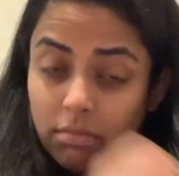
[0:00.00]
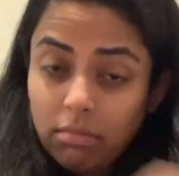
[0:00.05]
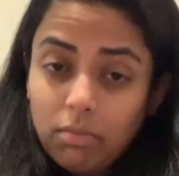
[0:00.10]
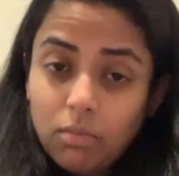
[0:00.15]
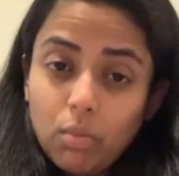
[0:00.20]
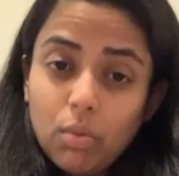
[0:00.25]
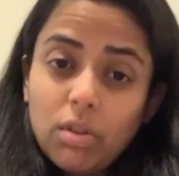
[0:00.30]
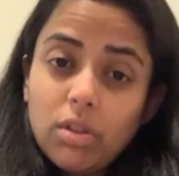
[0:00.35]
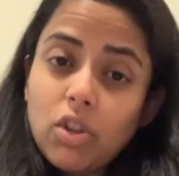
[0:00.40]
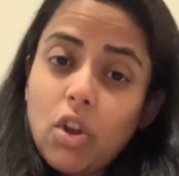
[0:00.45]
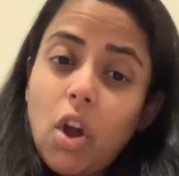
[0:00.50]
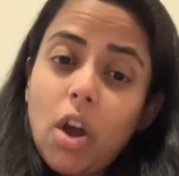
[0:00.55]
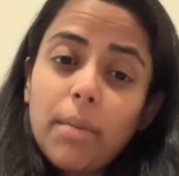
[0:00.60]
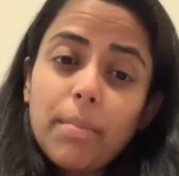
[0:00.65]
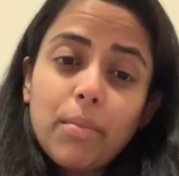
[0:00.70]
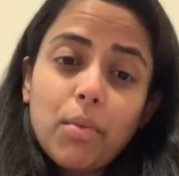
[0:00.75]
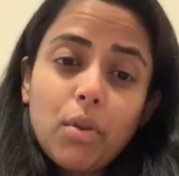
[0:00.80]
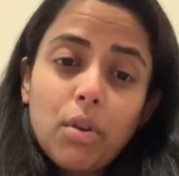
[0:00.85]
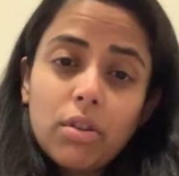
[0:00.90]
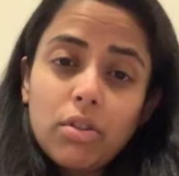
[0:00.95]
We'll
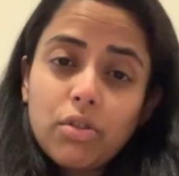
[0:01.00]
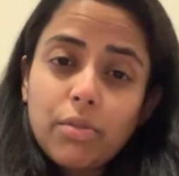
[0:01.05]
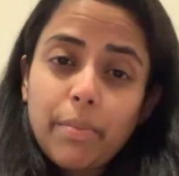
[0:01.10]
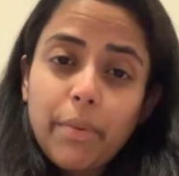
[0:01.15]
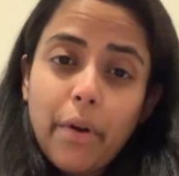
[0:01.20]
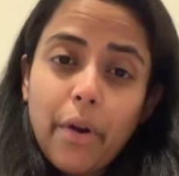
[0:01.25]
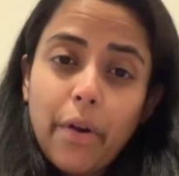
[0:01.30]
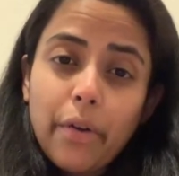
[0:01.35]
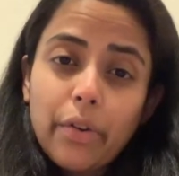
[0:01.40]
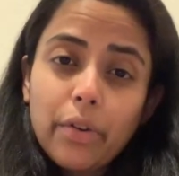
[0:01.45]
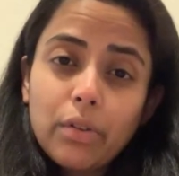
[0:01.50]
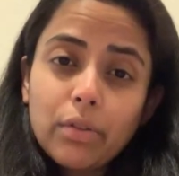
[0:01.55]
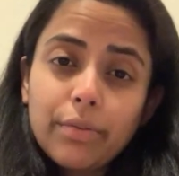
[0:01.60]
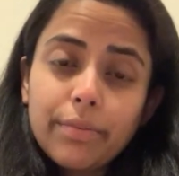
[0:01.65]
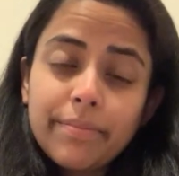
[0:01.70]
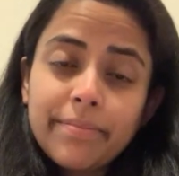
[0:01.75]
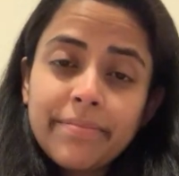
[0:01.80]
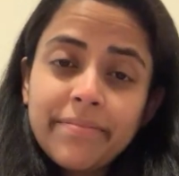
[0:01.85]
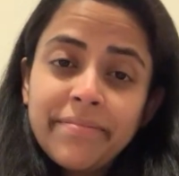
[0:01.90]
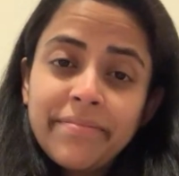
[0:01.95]
talk more tomorrow.
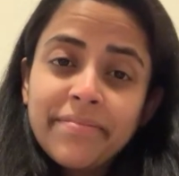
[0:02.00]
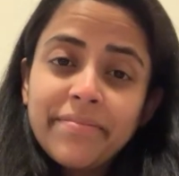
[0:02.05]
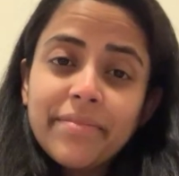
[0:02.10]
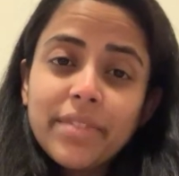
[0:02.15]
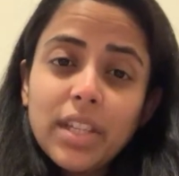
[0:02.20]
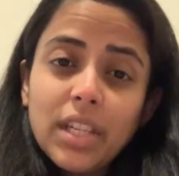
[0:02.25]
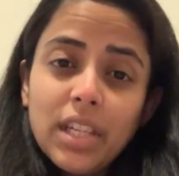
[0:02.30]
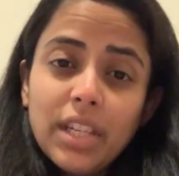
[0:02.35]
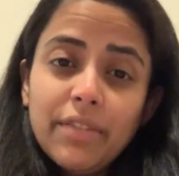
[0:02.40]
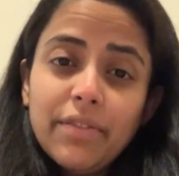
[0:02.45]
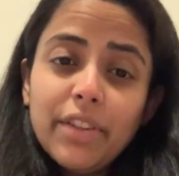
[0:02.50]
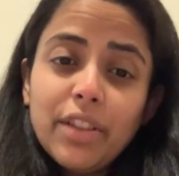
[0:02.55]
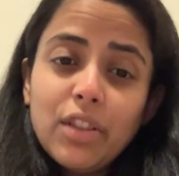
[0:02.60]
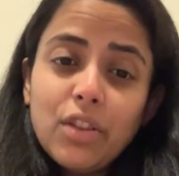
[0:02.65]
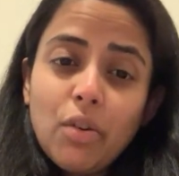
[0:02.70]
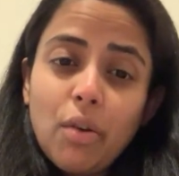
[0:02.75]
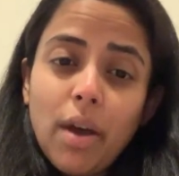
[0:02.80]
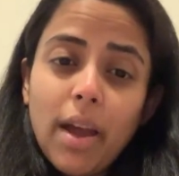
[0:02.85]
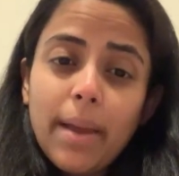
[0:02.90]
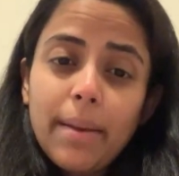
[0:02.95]
Even
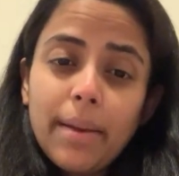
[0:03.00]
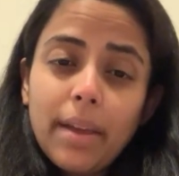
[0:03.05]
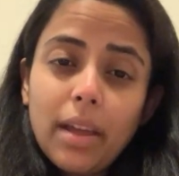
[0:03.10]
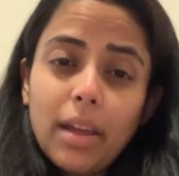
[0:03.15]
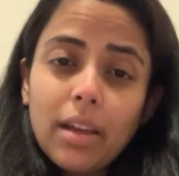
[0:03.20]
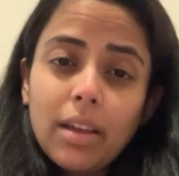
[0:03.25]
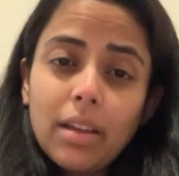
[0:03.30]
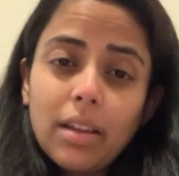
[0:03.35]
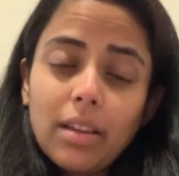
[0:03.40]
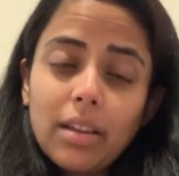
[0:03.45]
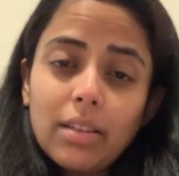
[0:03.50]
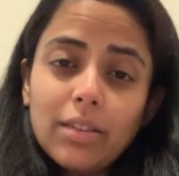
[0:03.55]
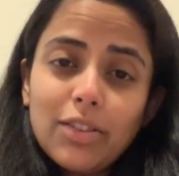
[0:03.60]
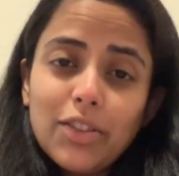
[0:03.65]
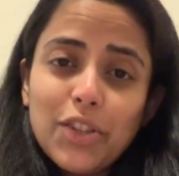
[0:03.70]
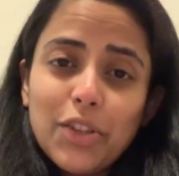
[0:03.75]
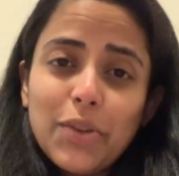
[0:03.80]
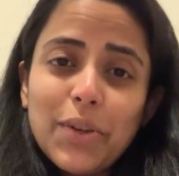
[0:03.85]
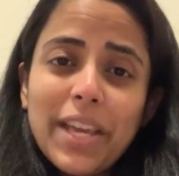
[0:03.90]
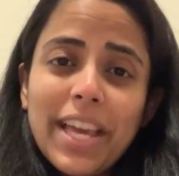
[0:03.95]
though I
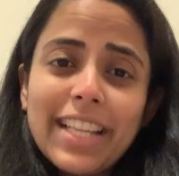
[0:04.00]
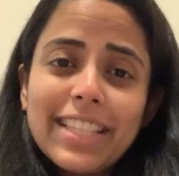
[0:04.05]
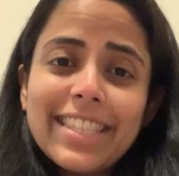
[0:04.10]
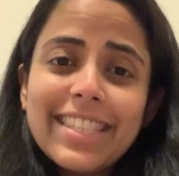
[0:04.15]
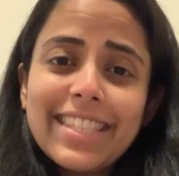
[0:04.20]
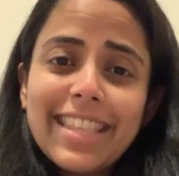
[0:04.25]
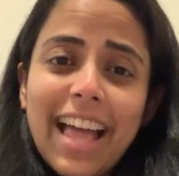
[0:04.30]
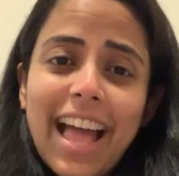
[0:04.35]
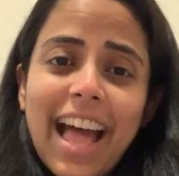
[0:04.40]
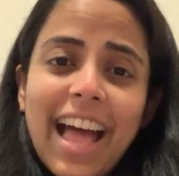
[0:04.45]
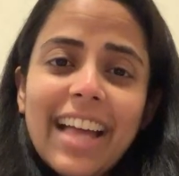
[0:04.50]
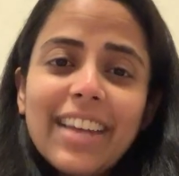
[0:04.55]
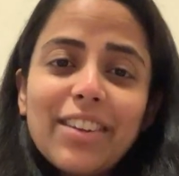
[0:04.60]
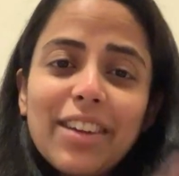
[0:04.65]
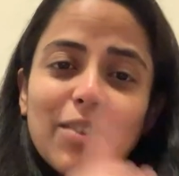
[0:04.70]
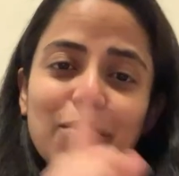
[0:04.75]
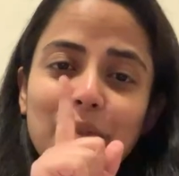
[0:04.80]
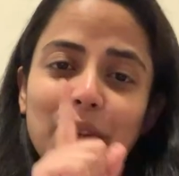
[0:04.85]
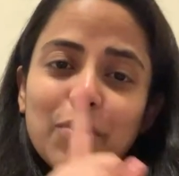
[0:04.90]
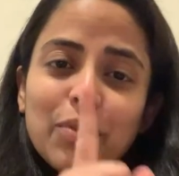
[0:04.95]
do get sad,
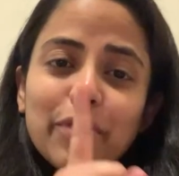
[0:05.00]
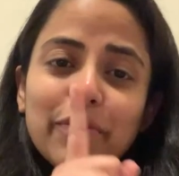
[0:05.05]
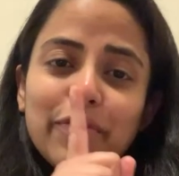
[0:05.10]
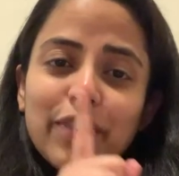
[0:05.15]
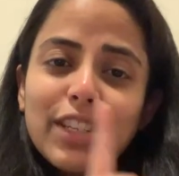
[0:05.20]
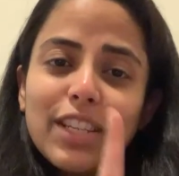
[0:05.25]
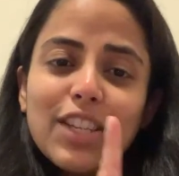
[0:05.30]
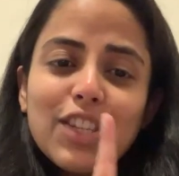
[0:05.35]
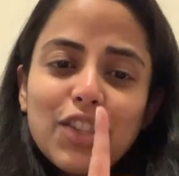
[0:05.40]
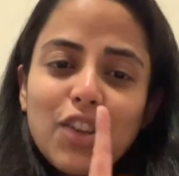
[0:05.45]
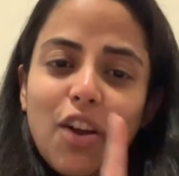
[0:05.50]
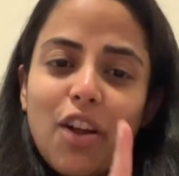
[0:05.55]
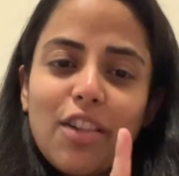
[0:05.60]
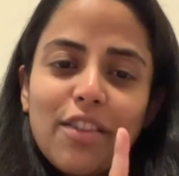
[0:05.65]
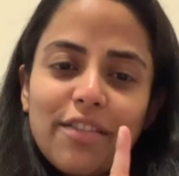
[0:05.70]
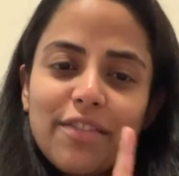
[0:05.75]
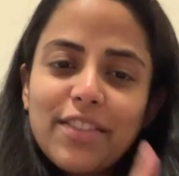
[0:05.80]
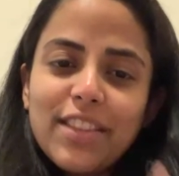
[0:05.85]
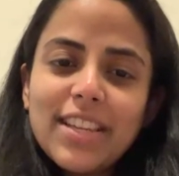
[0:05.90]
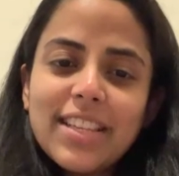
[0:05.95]
we will finish all
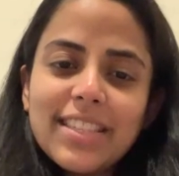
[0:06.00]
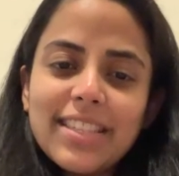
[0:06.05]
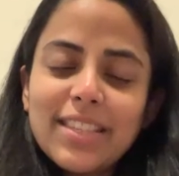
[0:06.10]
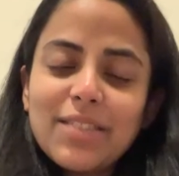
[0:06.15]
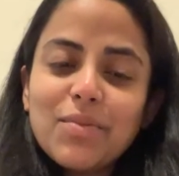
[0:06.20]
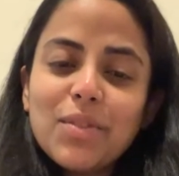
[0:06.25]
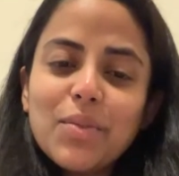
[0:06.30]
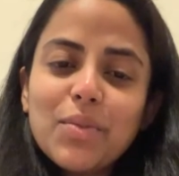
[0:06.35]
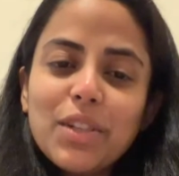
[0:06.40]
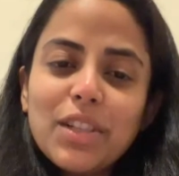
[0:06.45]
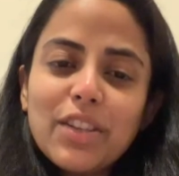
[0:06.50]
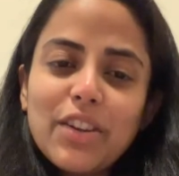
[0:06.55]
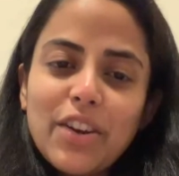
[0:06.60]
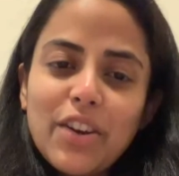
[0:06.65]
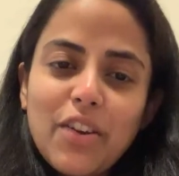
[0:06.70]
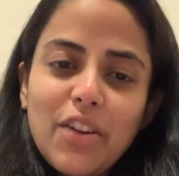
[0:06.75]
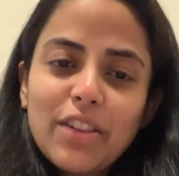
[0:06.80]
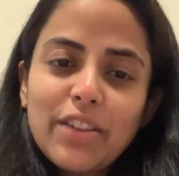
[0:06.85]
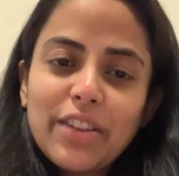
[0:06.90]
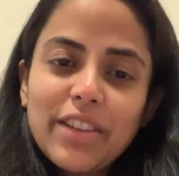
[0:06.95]
of this and we will
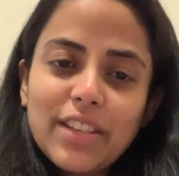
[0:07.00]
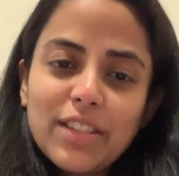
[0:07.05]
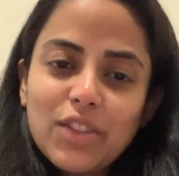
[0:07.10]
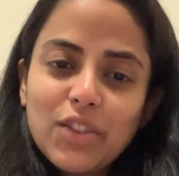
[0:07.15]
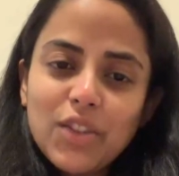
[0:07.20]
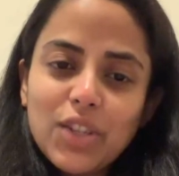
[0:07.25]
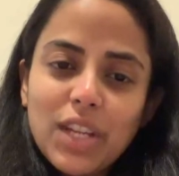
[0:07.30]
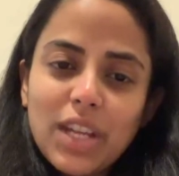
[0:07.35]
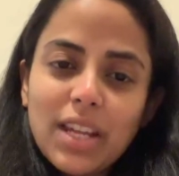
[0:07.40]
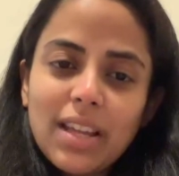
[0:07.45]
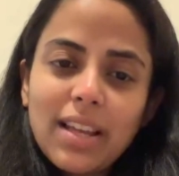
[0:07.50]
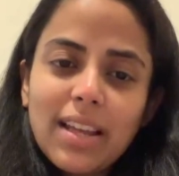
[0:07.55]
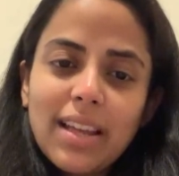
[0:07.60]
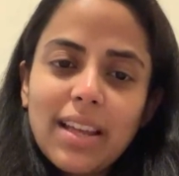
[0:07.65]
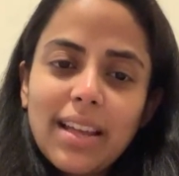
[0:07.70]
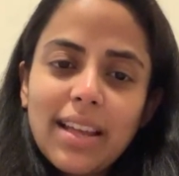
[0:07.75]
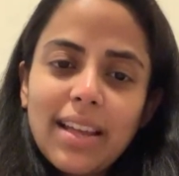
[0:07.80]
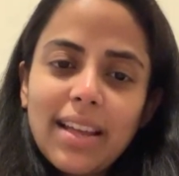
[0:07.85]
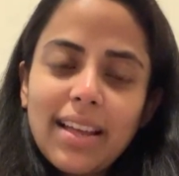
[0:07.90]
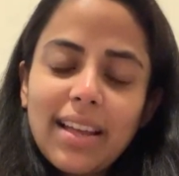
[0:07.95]
learn all the history
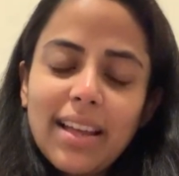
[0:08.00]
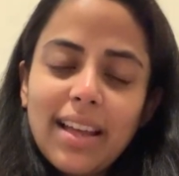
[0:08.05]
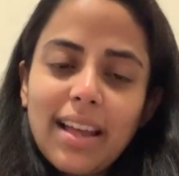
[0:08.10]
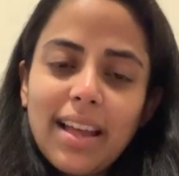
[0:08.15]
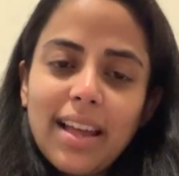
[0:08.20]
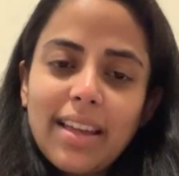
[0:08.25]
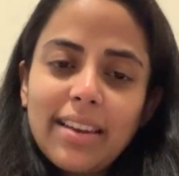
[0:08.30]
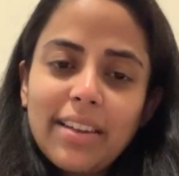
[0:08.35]
and